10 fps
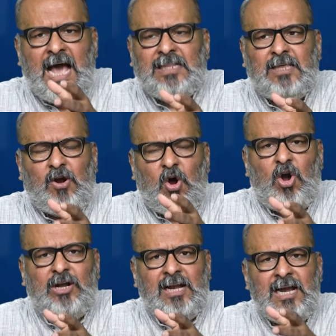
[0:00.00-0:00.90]
other
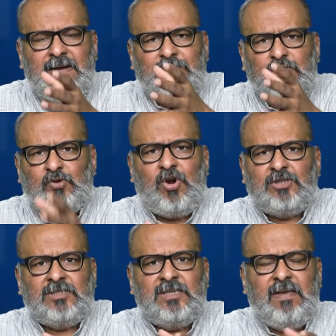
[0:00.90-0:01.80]
alternative source